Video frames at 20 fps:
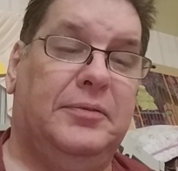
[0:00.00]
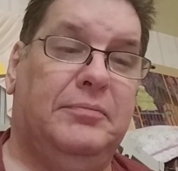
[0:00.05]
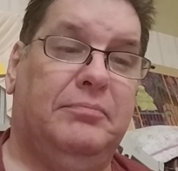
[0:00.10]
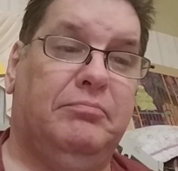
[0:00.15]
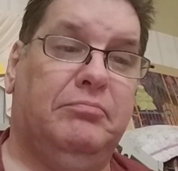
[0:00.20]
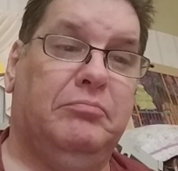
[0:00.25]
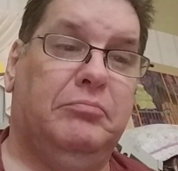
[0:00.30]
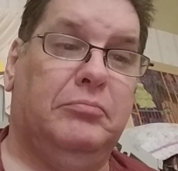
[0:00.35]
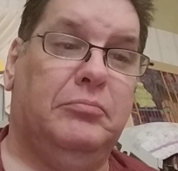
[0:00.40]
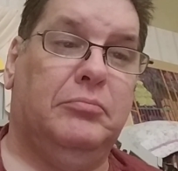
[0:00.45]

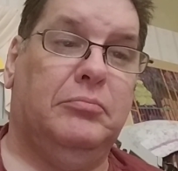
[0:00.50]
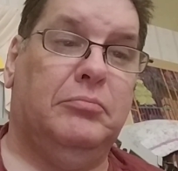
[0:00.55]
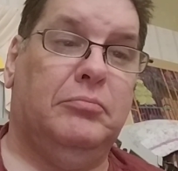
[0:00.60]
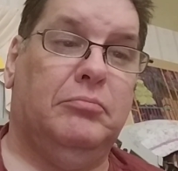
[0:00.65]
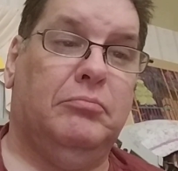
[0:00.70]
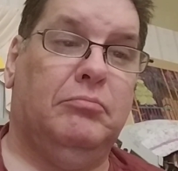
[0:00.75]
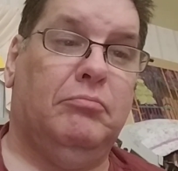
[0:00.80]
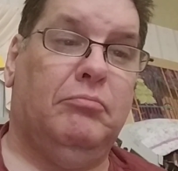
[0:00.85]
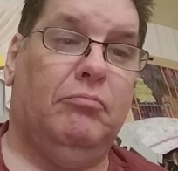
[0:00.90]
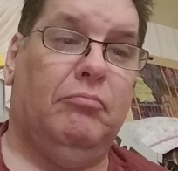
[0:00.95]

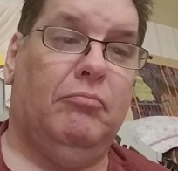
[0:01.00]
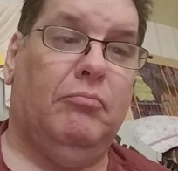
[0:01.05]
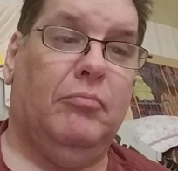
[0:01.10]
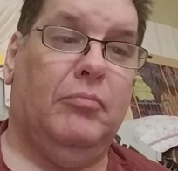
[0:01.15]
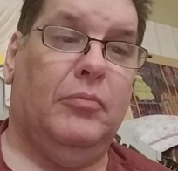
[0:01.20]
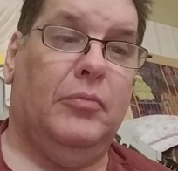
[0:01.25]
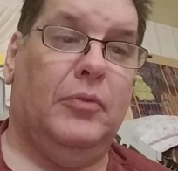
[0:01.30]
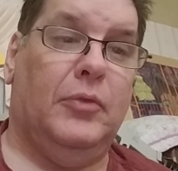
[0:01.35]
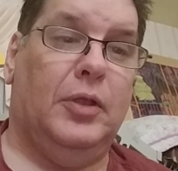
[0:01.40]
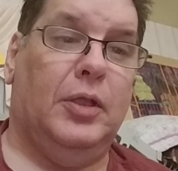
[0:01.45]

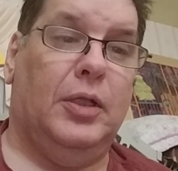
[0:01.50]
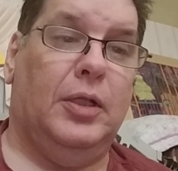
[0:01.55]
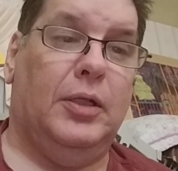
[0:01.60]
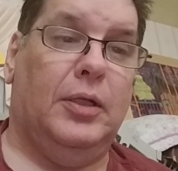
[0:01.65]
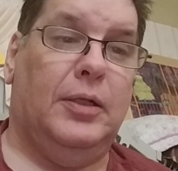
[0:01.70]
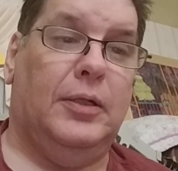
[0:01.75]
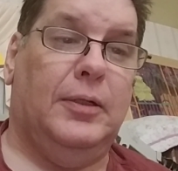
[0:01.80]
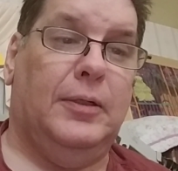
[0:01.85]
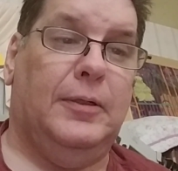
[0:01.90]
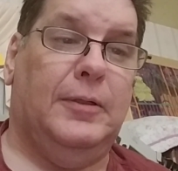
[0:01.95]

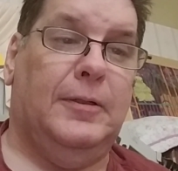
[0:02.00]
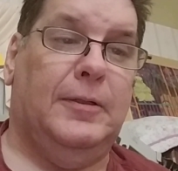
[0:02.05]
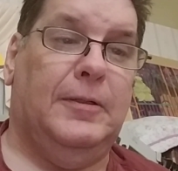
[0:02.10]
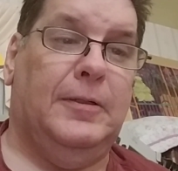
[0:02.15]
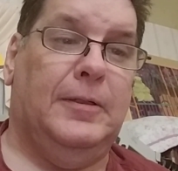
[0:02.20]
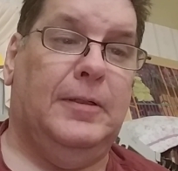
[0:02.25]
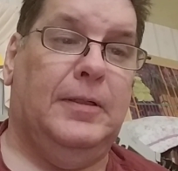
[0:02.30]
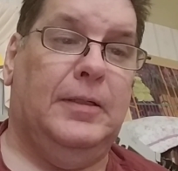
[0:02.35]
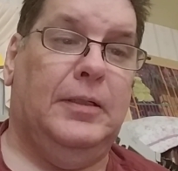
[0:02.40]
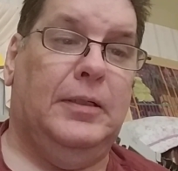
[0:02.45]

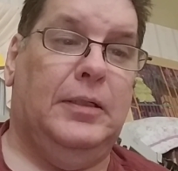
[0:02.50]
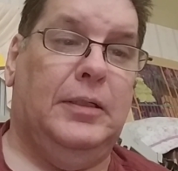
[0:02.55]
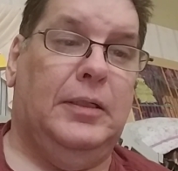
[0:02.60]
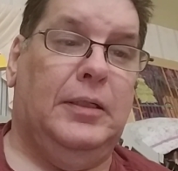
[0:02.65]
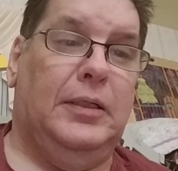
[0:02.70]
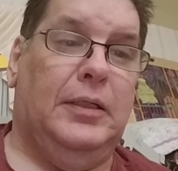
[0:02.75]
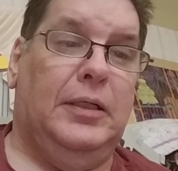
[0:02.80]
No one is speaking in this clip.